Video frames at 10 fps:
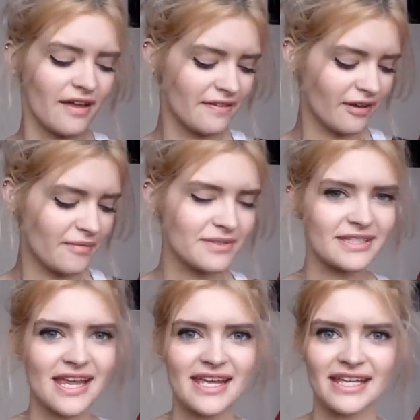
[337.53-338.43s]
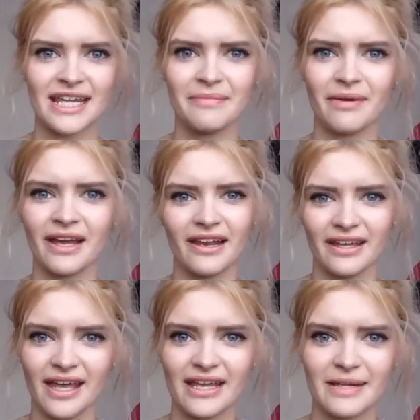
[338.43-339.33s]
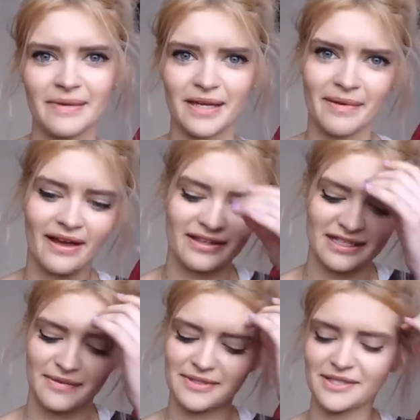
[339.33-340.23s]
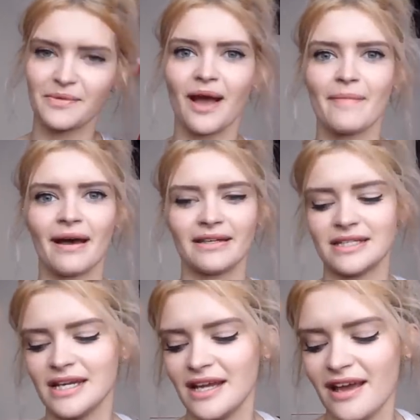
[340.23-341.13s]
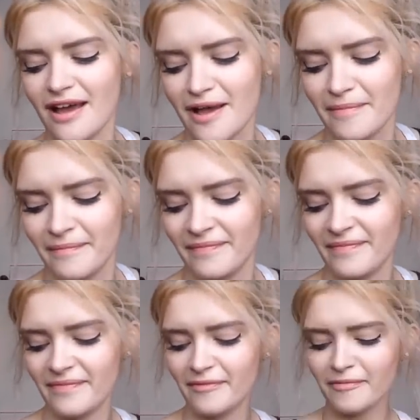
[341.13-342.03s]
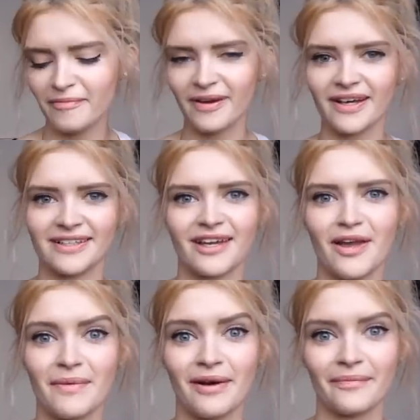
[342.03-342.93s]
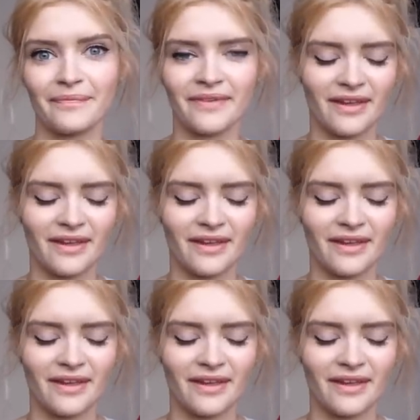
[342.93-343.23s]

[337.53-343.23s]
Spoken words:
I think I'm just taken in by like any pink packaging, which is quite bad, but I will.